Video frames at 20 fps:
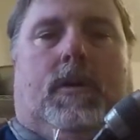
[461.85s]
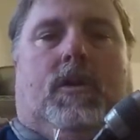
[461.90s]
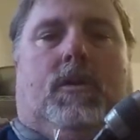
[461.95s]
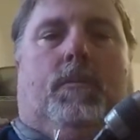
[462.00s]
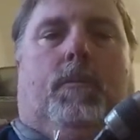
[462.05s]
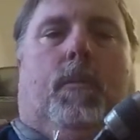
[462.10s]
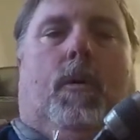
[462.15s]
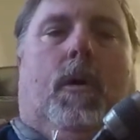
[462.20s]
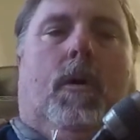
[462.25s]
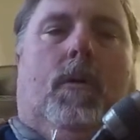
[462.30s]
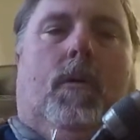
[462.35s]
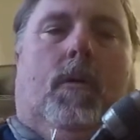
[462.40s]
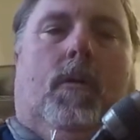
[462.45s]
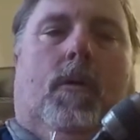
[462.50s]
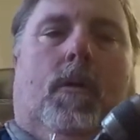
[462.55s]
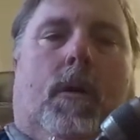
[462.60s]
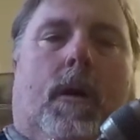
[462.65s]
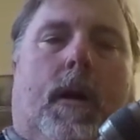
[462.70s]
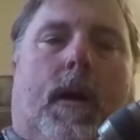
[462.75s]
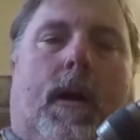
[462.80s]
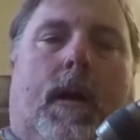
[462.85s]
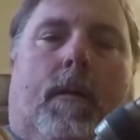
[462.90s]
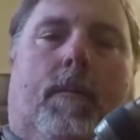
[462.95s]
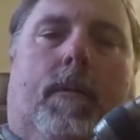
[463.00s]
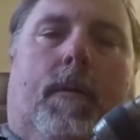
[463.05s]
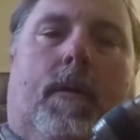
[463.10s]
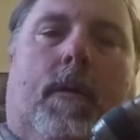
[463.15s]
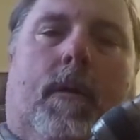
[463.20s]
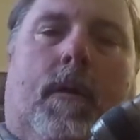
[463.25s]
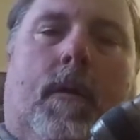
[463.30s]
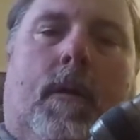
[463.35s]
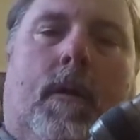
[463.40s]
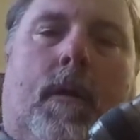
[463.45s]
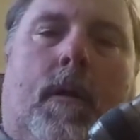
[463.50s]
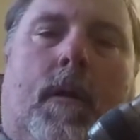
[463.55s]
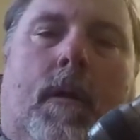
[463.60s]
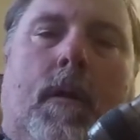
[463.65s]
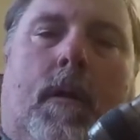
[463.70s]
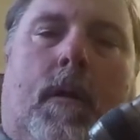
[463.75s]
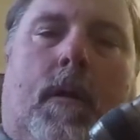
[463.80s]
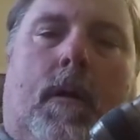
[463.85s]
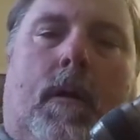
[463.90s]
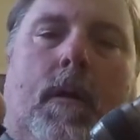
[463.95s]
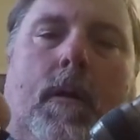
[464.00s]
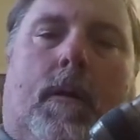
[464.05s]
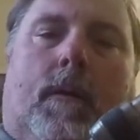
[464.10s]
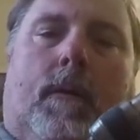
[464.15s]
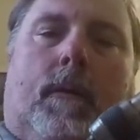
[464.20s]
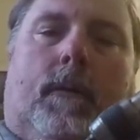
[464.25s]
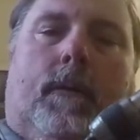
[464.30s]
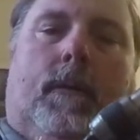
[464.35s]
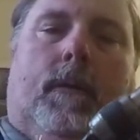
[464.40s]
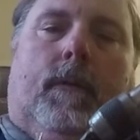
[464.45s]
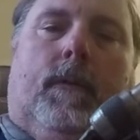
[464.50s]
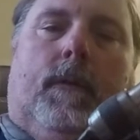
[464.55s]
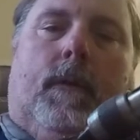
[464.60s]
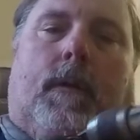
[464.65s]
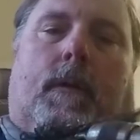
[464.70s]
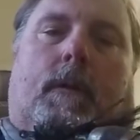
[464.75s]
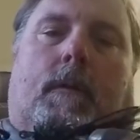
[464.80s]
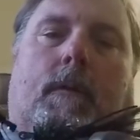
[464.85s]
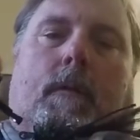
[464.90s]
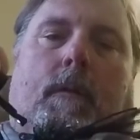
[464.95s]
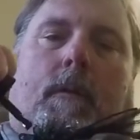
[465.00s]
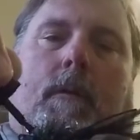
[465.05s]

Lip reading: Sparkle Crab. This is in